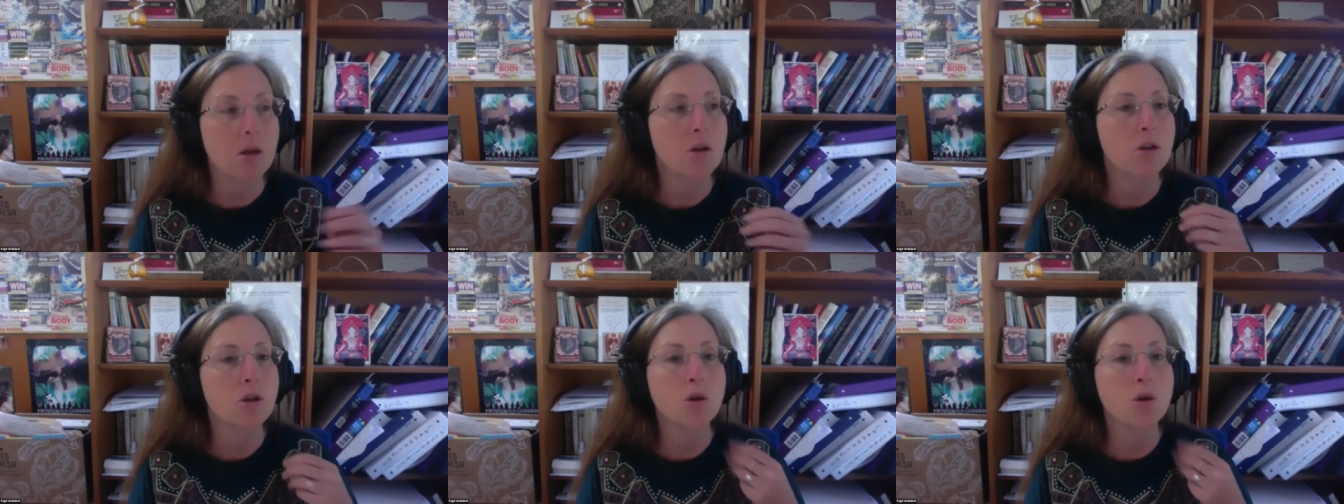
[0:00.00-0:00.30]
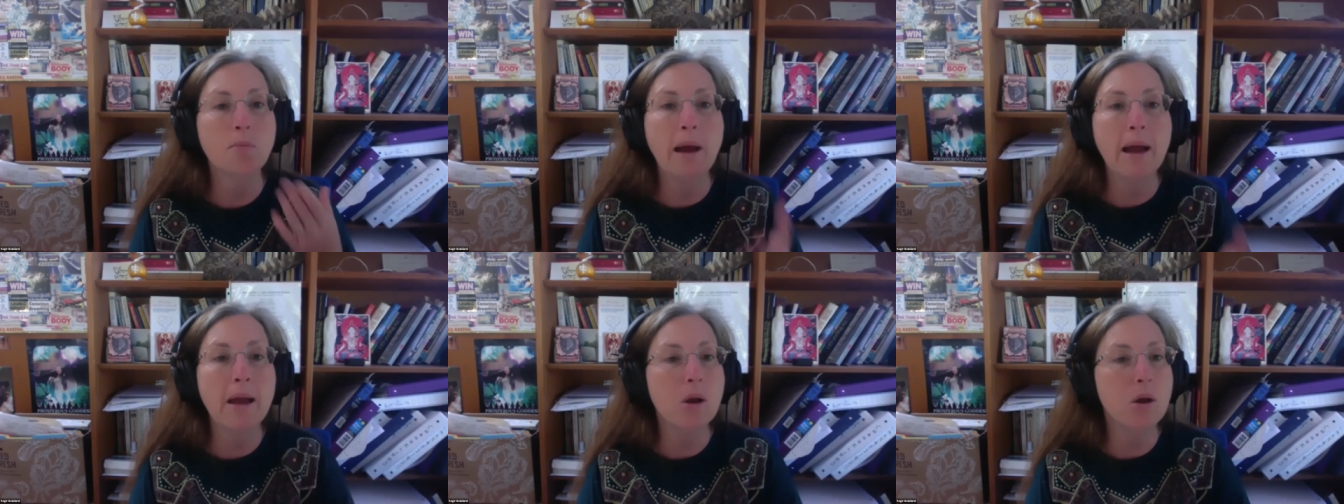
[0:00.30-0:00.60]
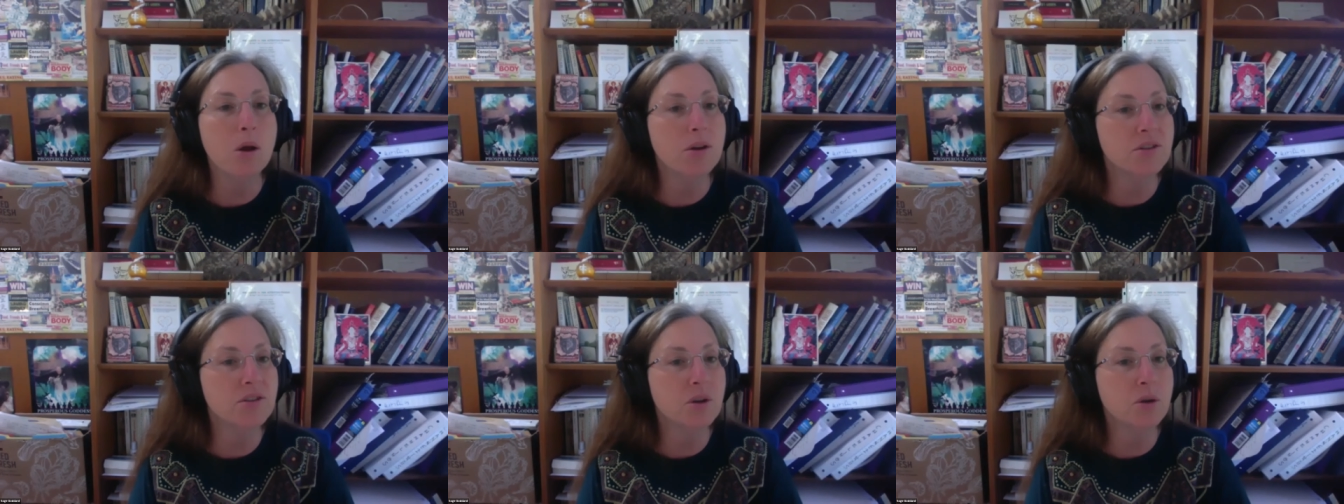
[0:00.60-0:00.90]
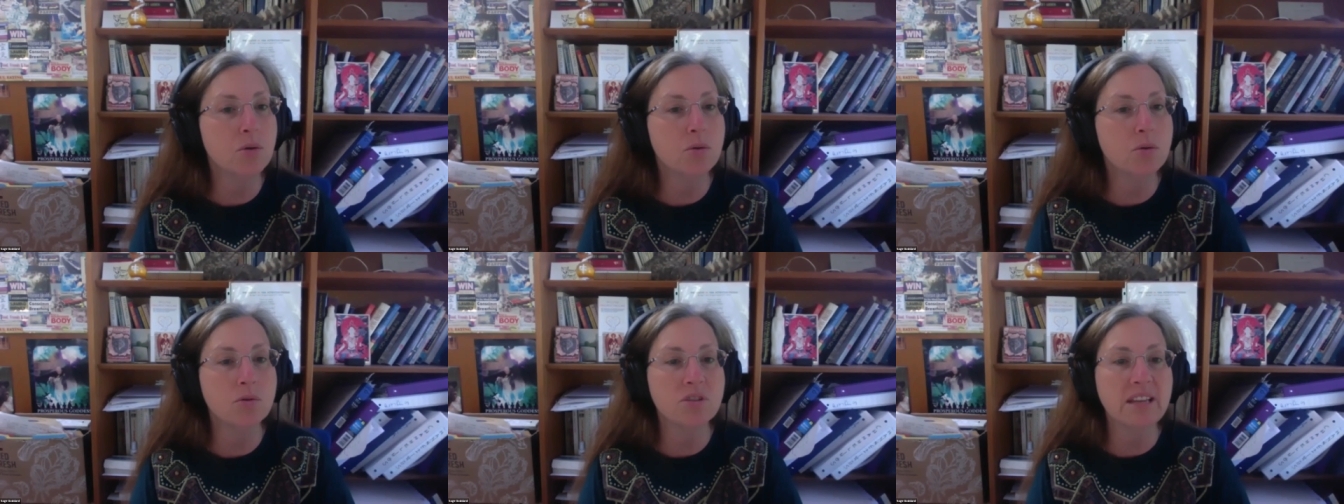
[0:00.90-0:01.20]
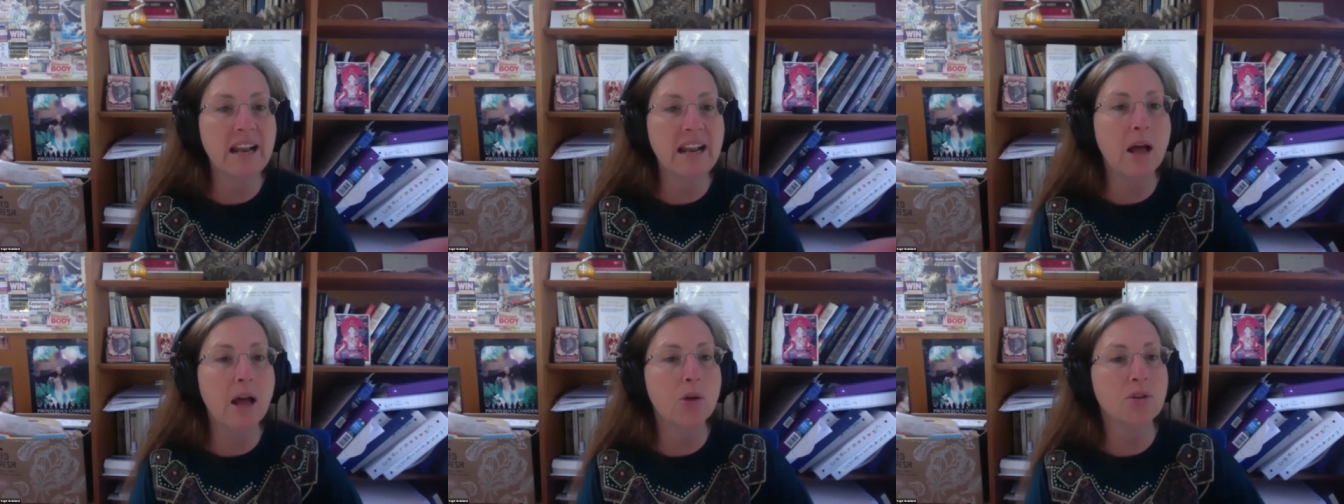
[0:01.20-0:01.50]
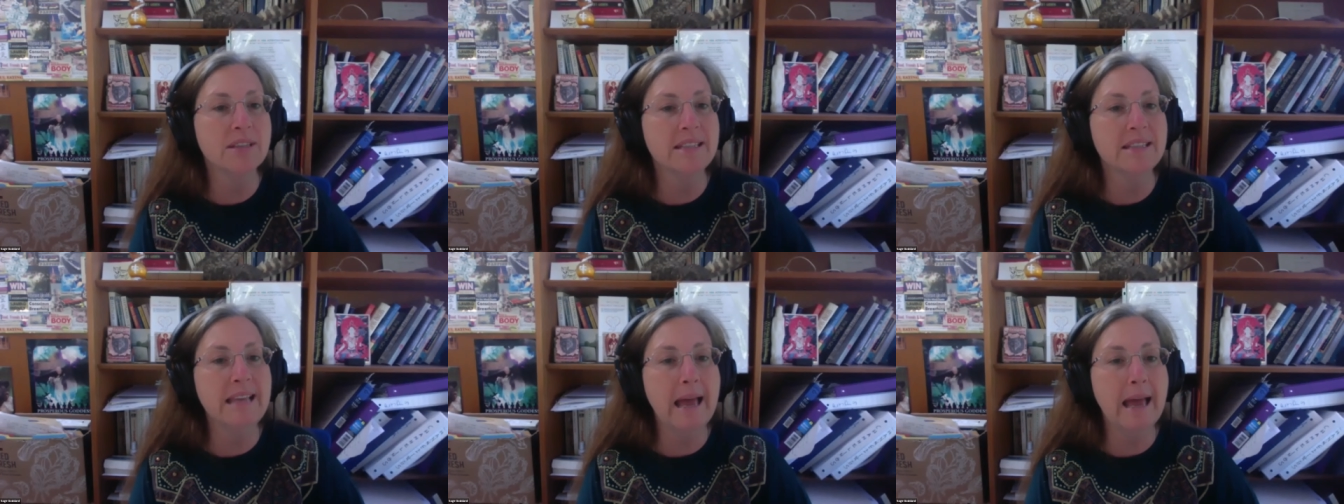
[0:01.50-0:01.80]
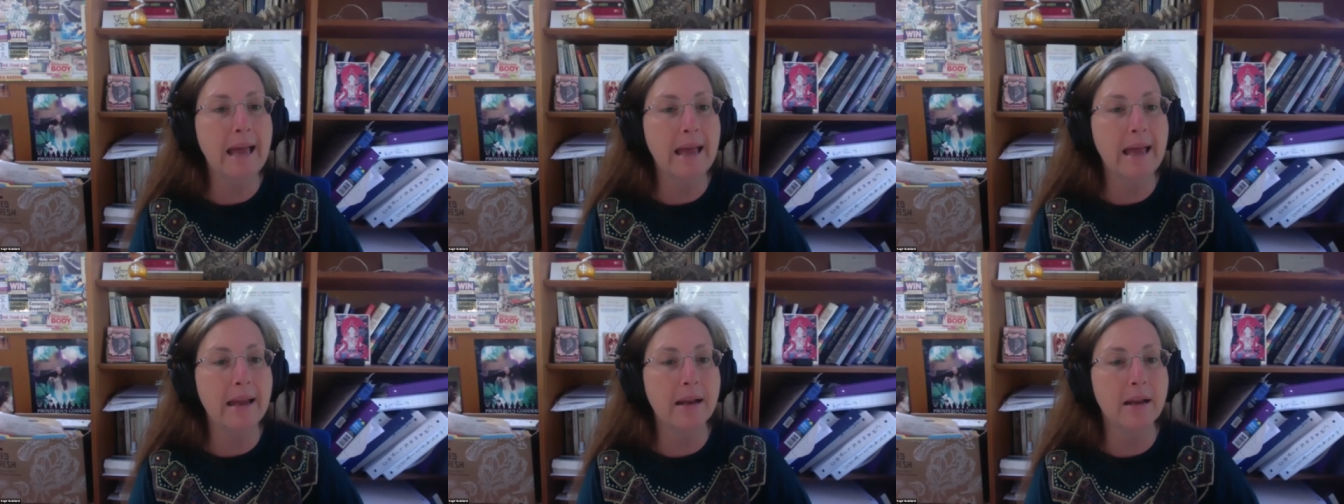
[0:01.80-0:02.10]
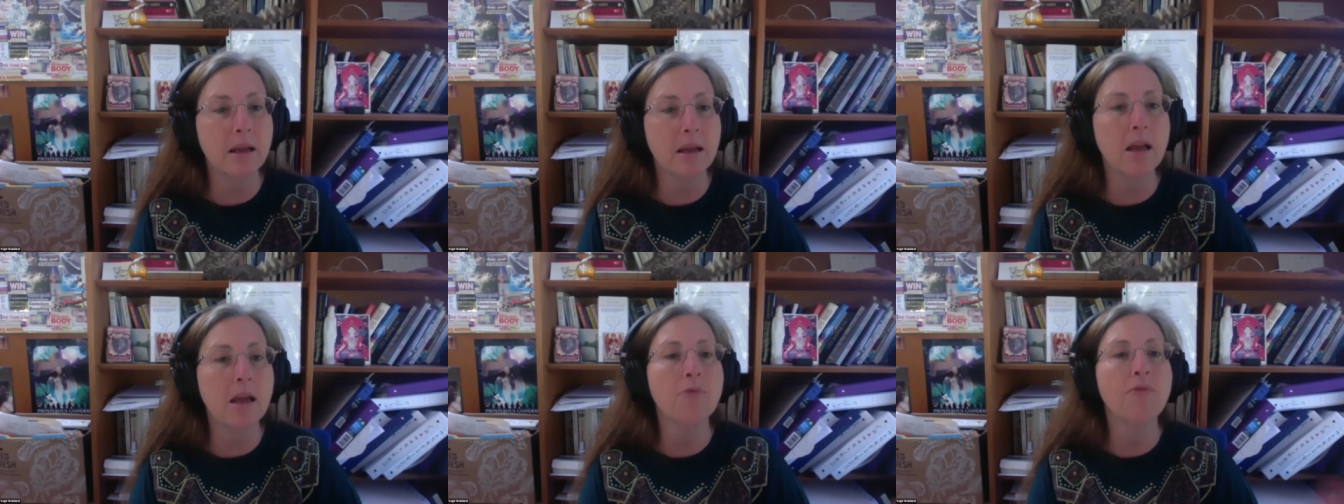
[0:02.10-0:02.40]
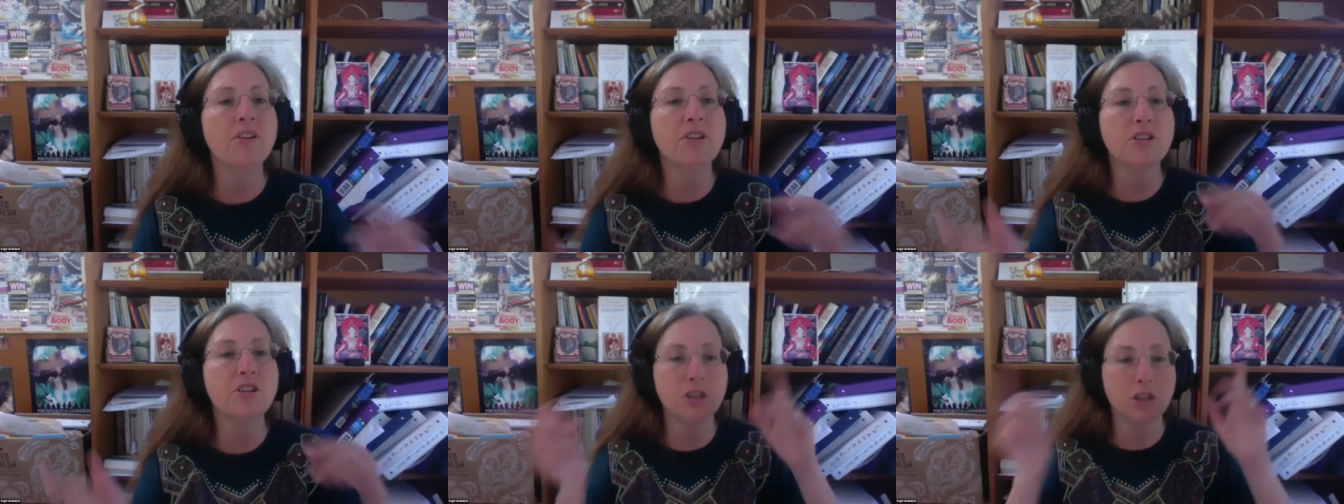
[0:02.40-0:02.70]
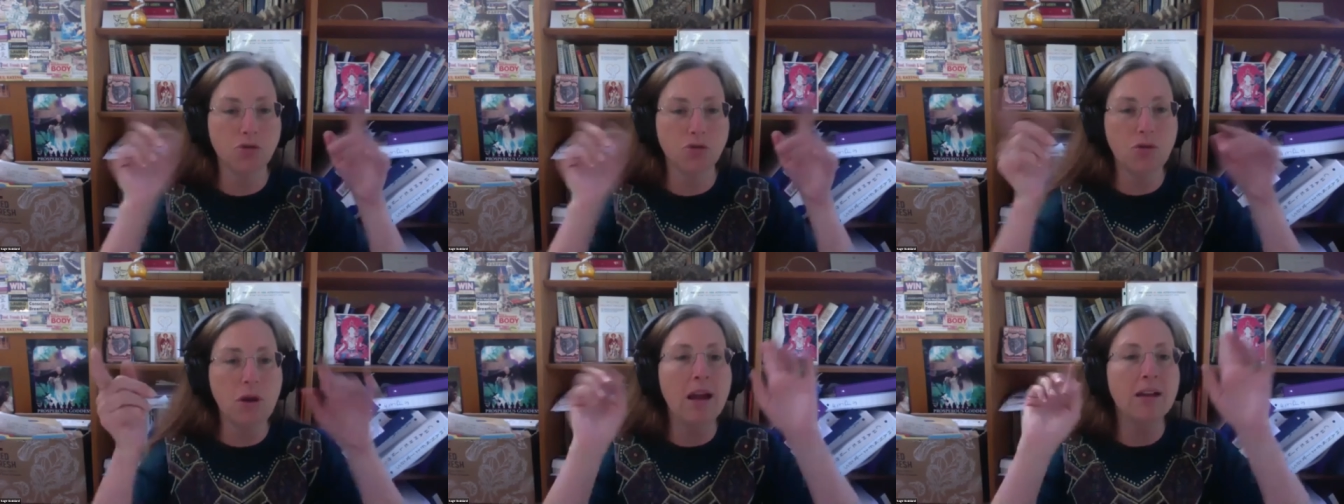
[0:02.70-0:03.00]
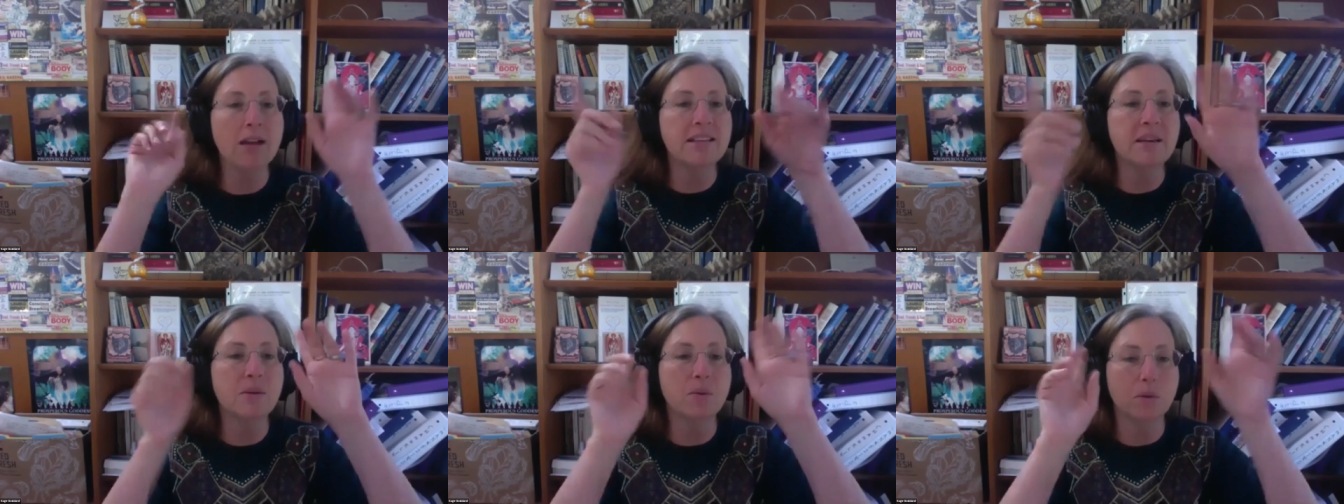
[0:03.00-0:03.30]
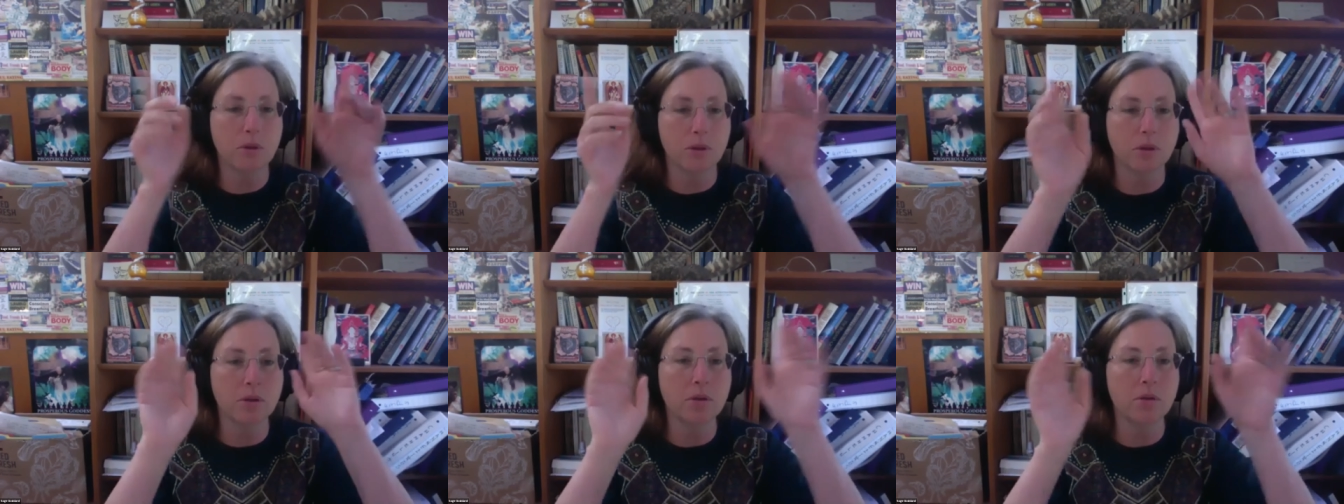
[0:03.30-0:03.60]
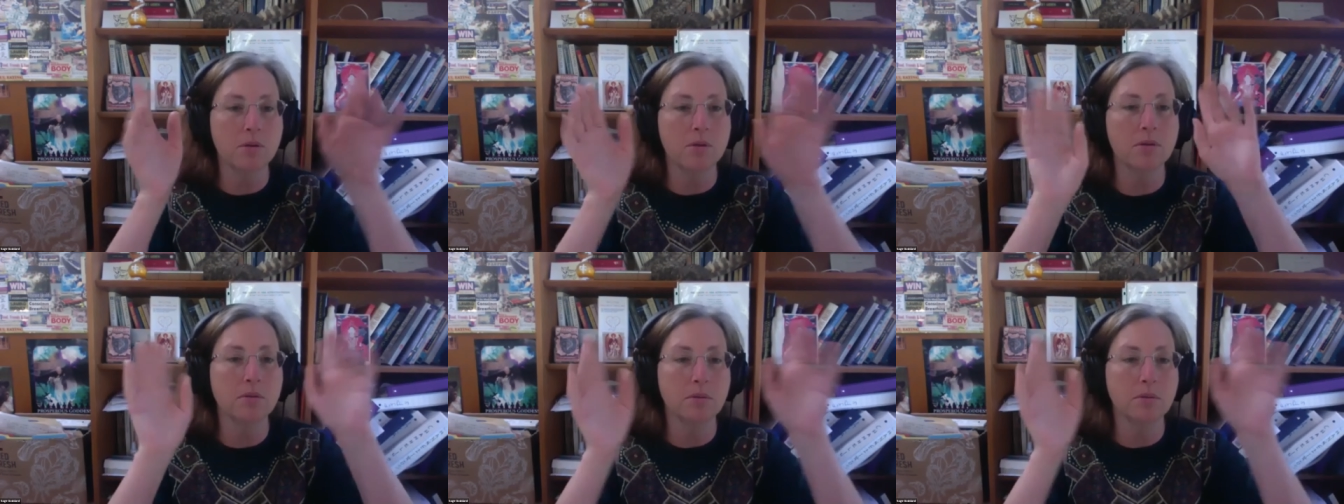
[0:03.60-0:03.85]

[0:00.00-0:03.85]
You might also sit outside if it's distracting with the